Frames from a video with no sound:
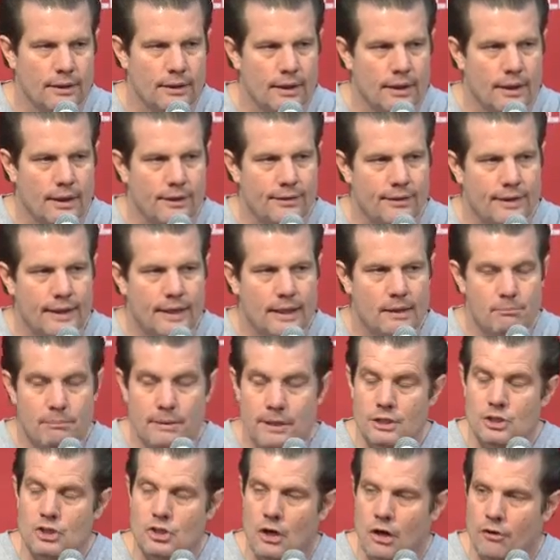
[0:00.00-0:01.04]
They can
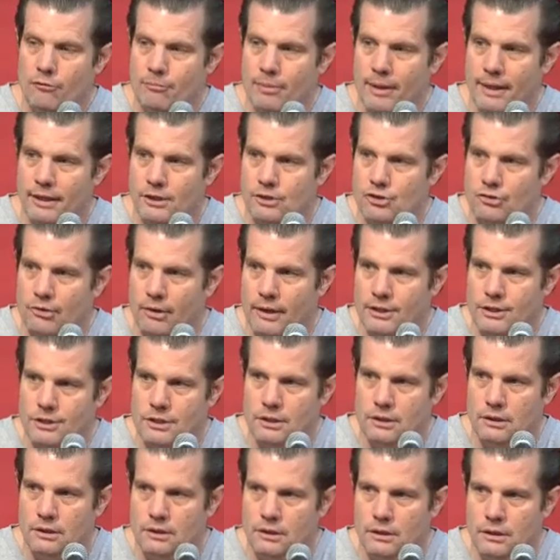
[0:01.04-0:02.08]
beat you off
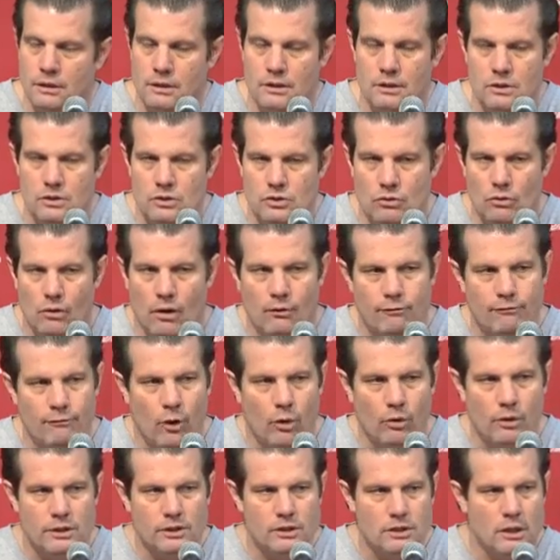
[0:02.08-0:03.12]
penetration. So our
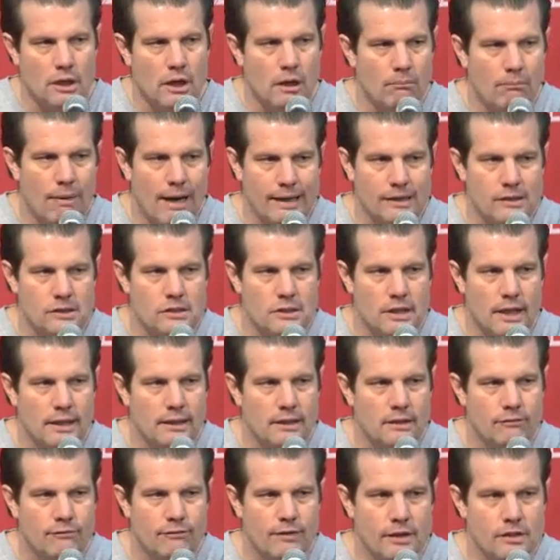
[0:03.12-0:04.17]
focus and our mindset
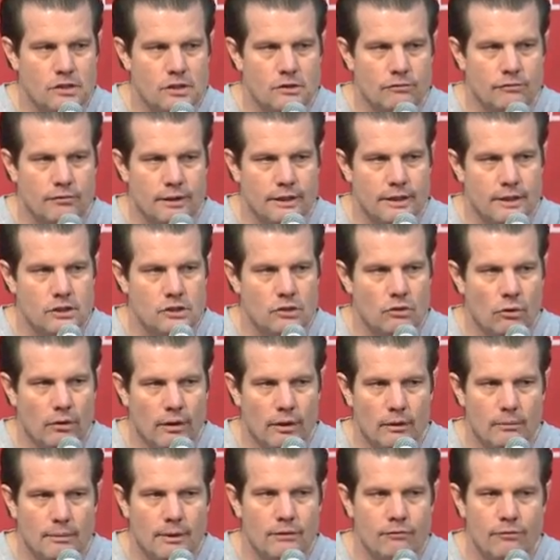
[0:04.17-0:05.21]
defensively is
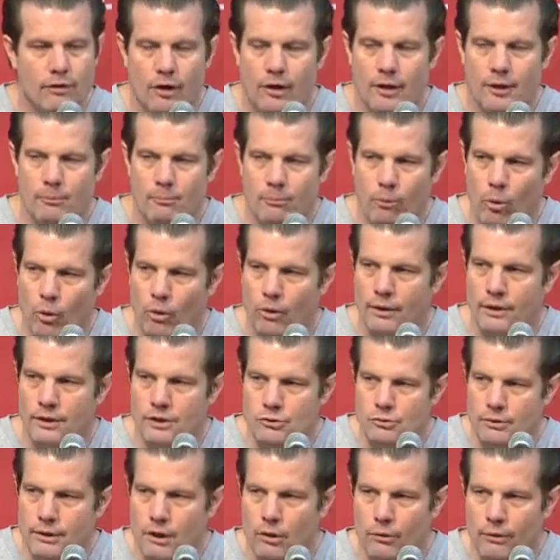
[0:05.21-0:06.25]
going to be very important
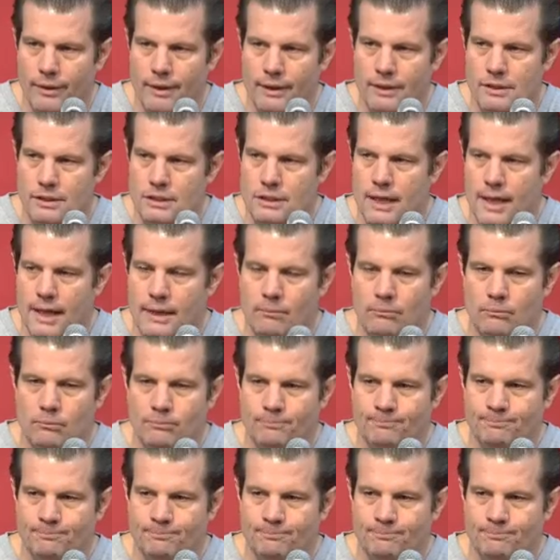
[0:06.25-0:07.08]
as we go into this game.